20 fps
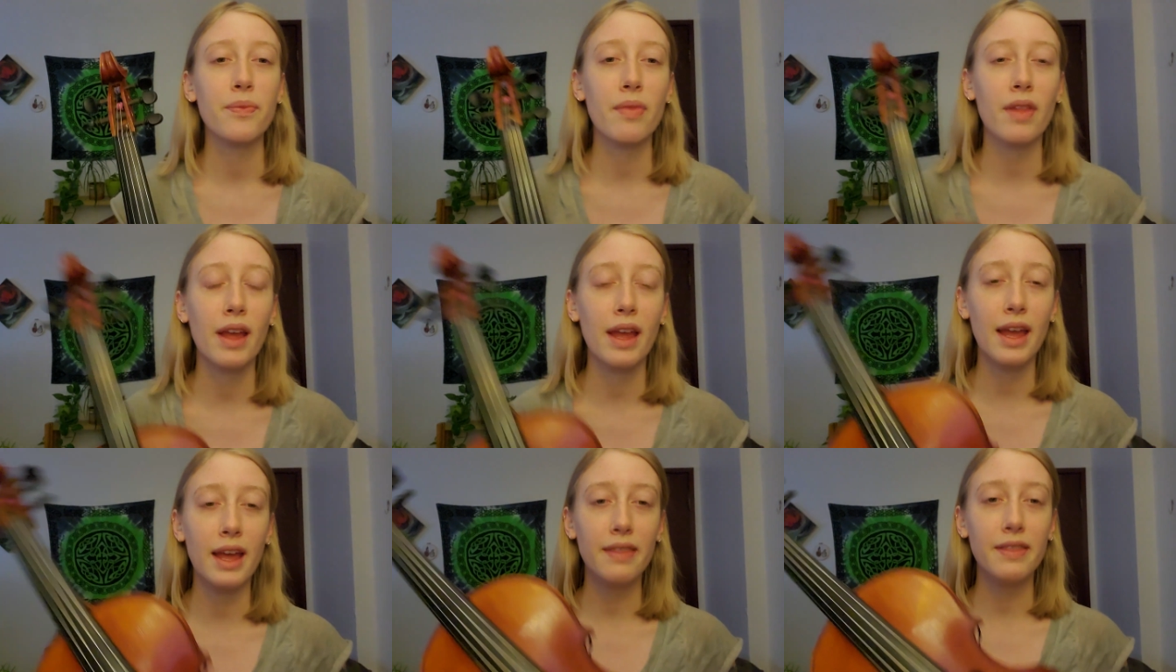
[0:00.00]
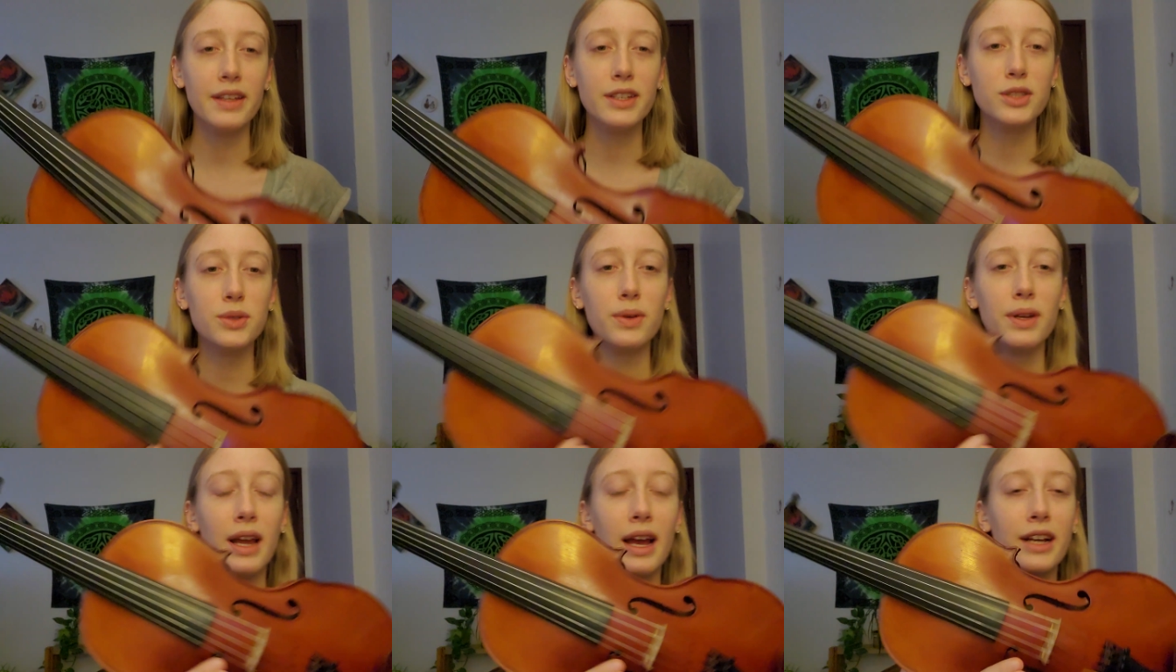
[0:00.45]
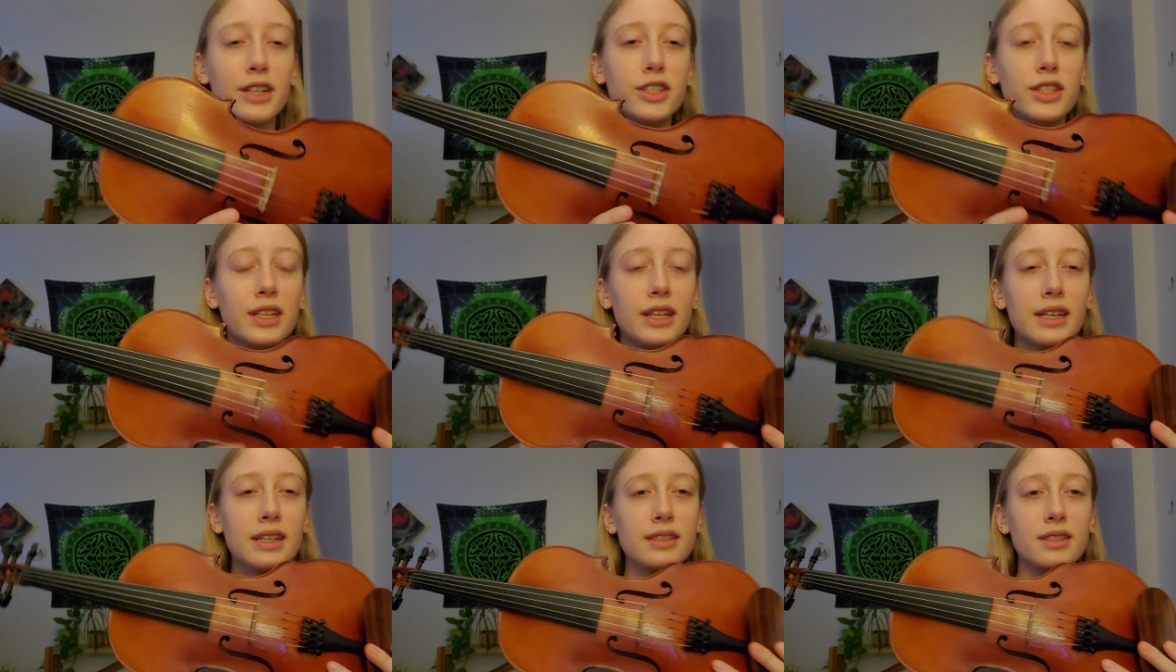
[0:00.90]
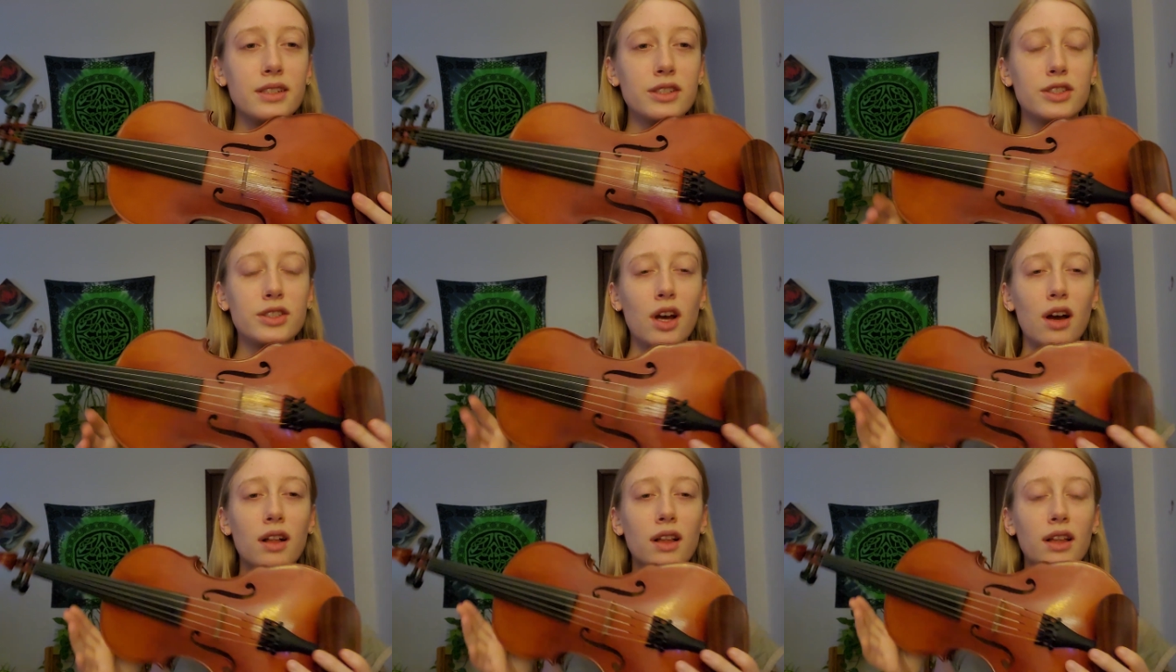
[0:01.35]
And this one actually is a
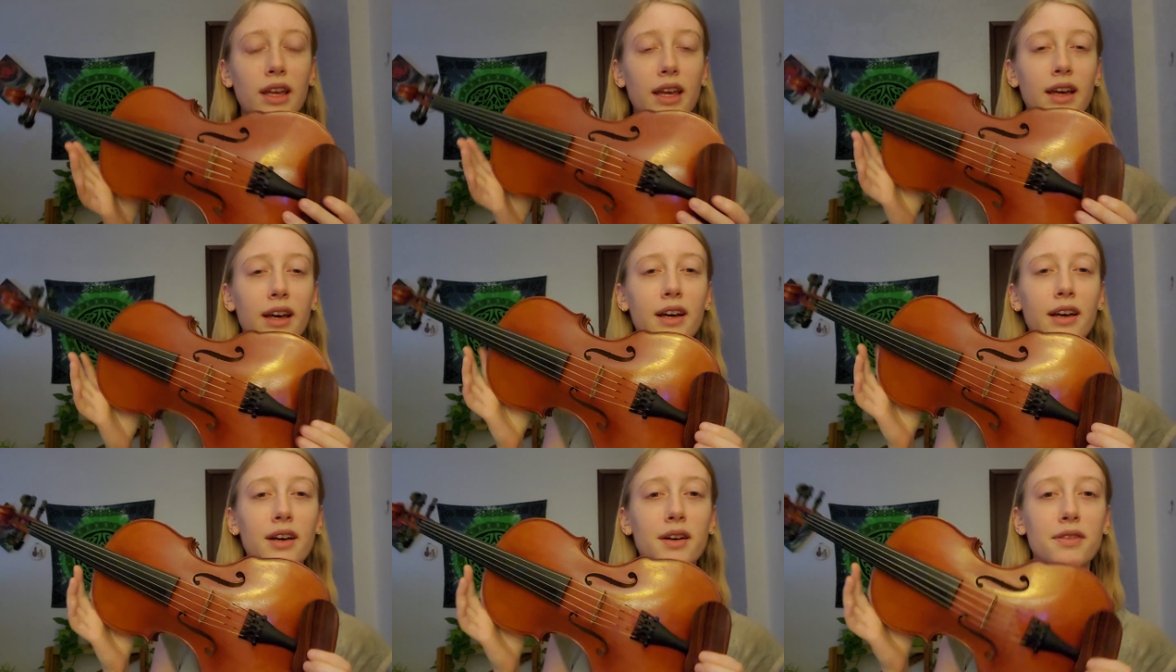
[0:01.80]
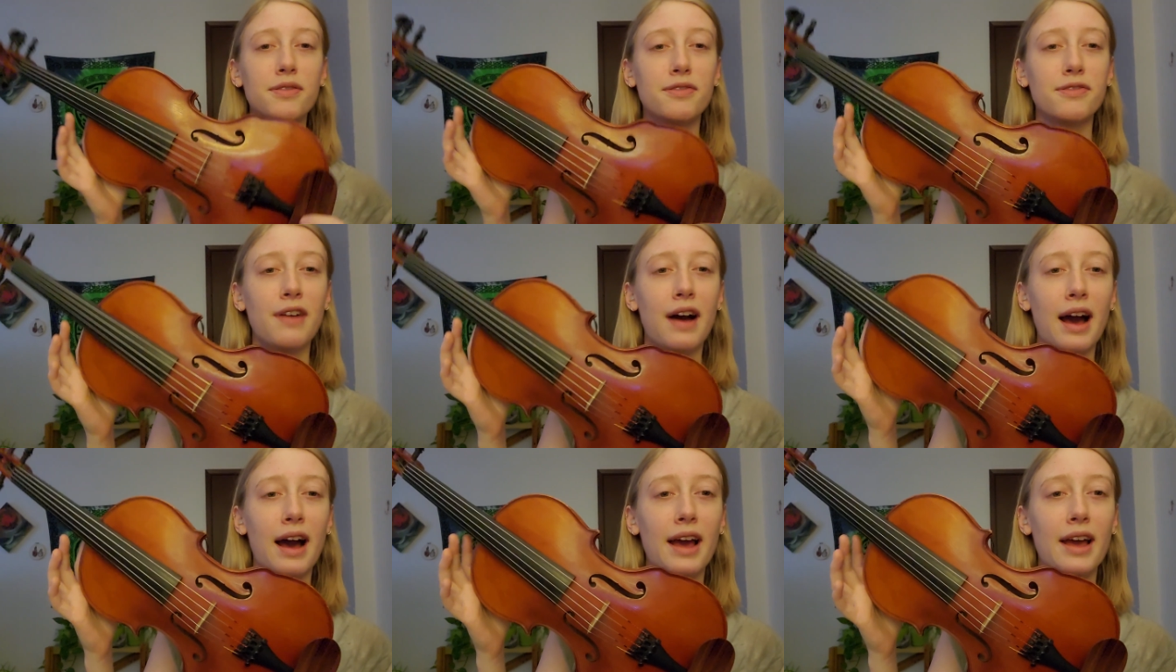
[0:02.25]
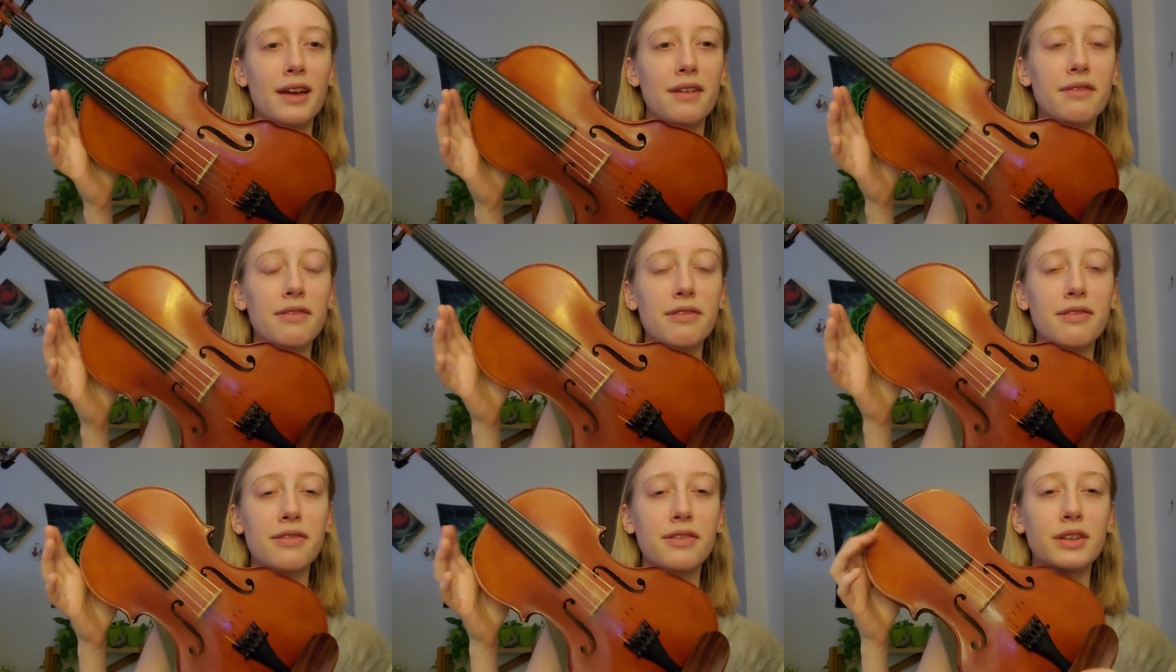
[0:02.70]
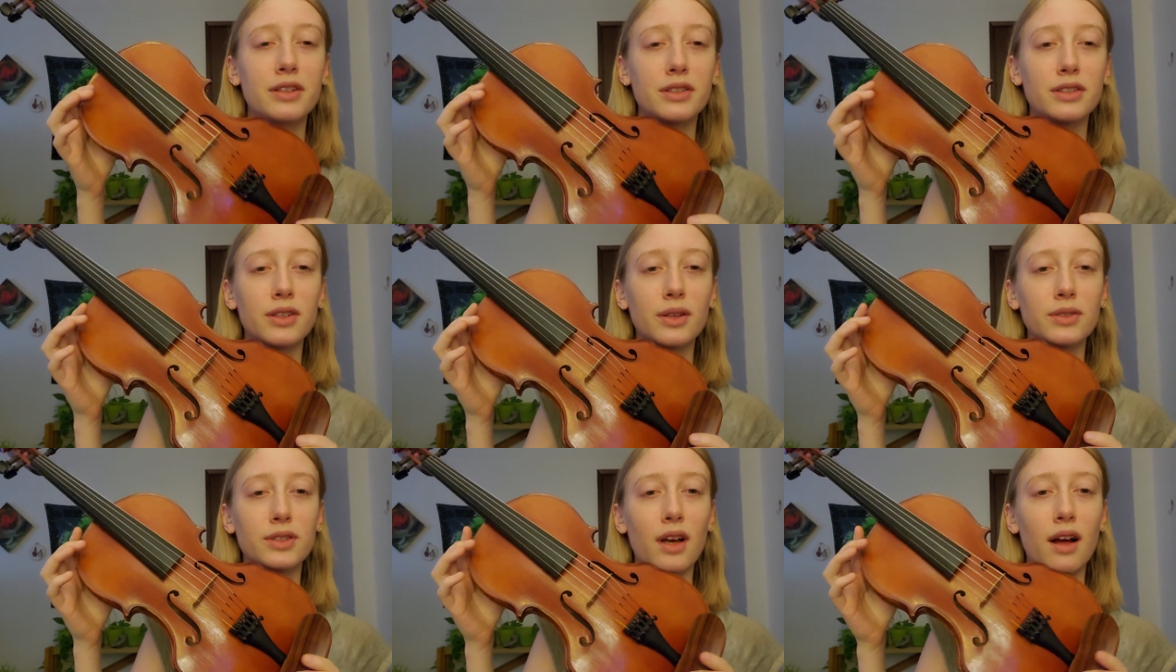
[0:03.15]
Dahlia 5.
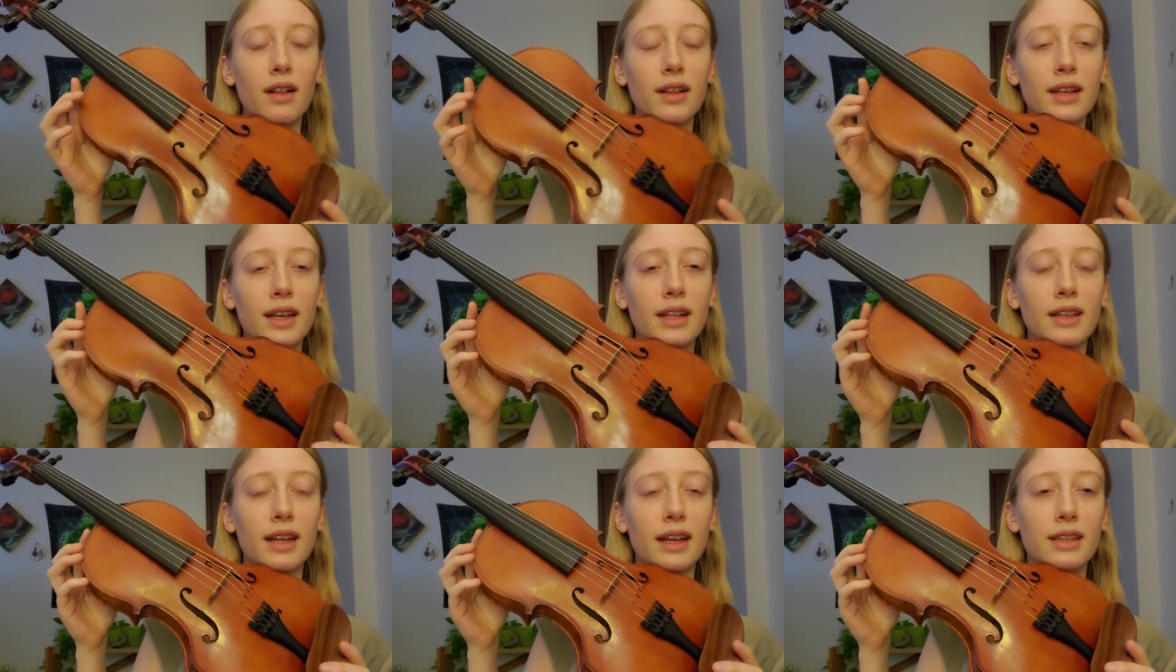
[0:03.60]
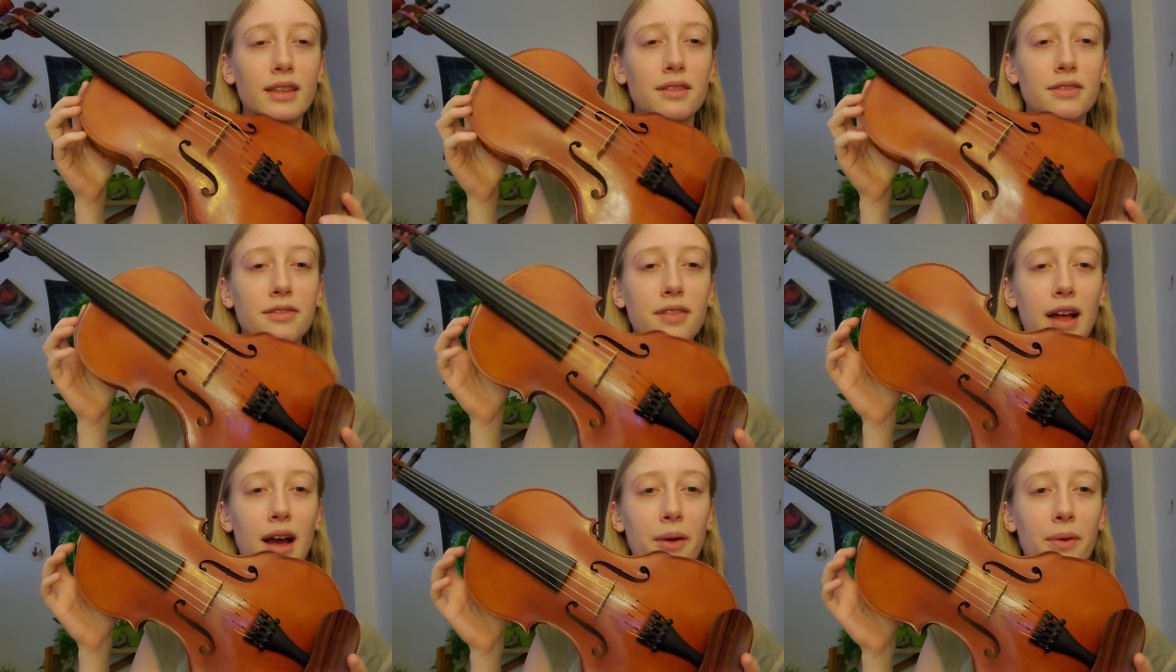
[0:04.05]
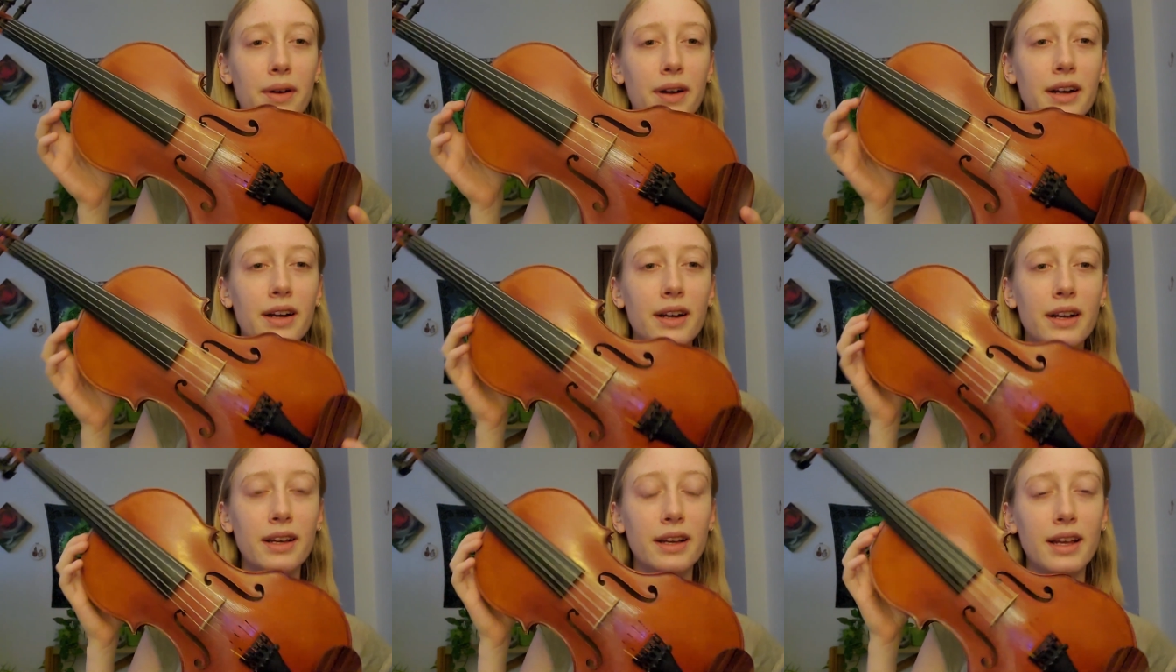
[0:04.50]
So Dahlia like the flower.